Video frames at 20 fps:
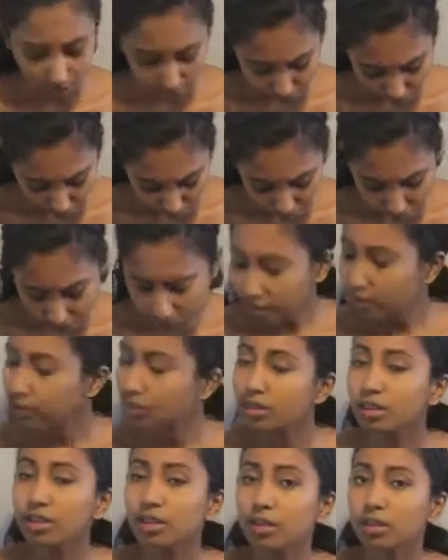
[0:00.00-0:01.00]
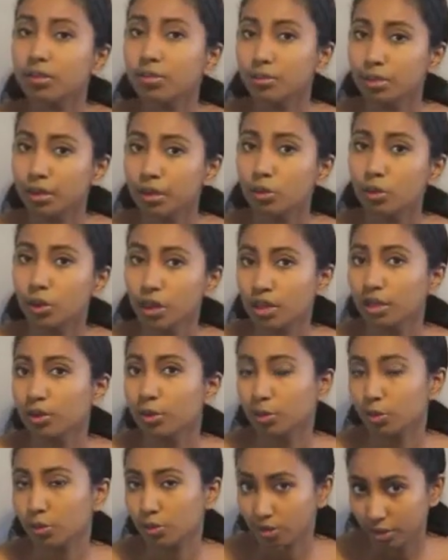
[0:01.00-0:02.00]
baby can still be very
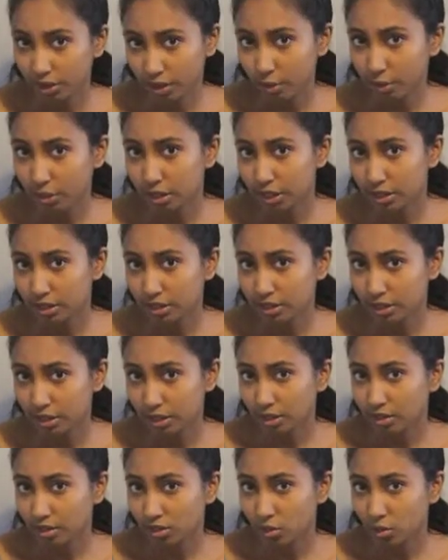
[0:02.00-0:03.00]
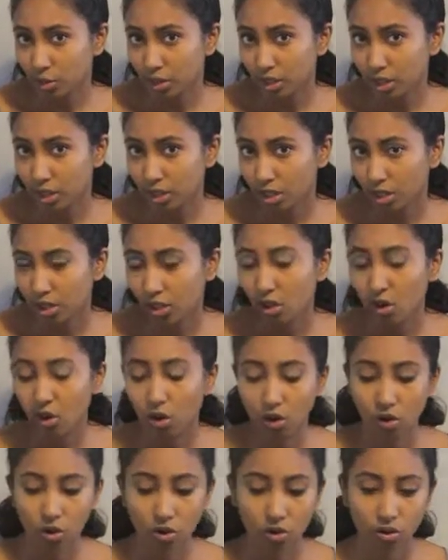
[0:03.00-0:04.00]
well entertained this way,
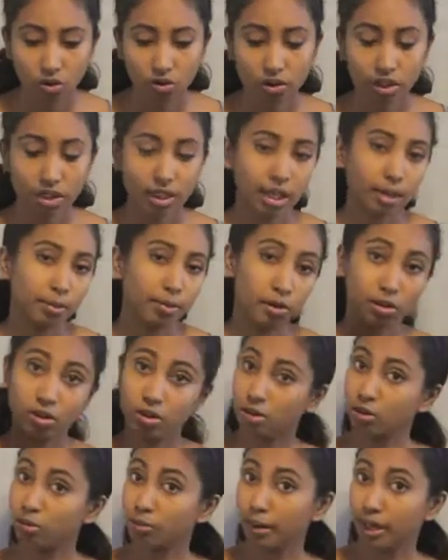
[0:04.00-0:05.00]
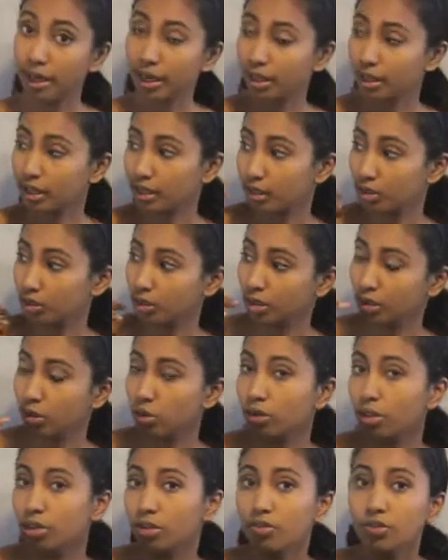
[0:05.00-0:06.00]
or they can be on our back and
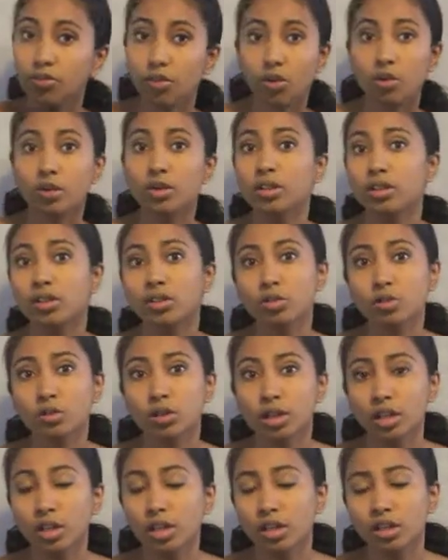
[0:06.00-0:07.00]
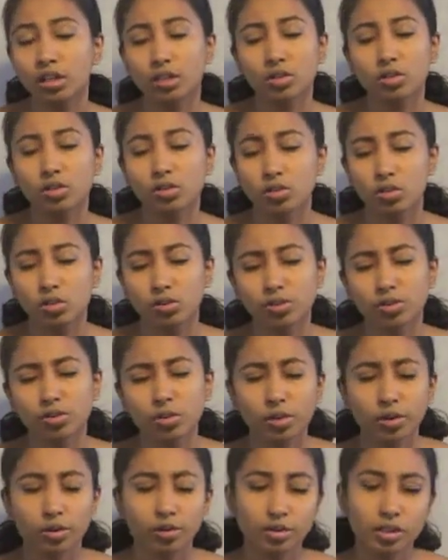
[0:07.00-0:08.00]
looking forward this way. So
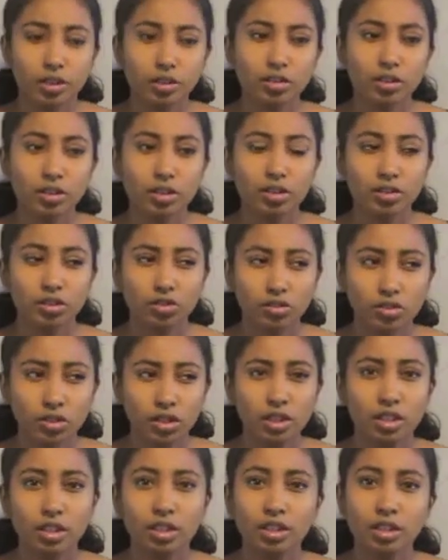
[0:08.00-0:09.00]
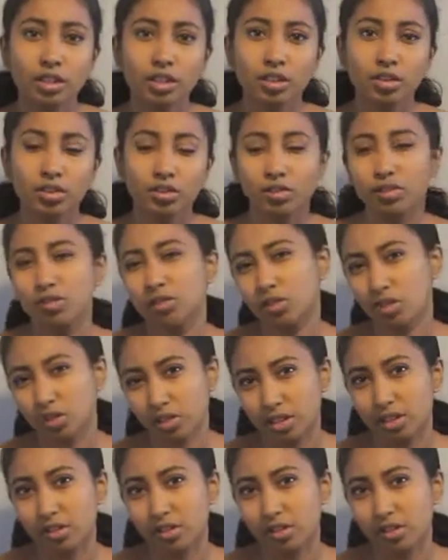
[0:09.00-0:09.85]
forward facing is really not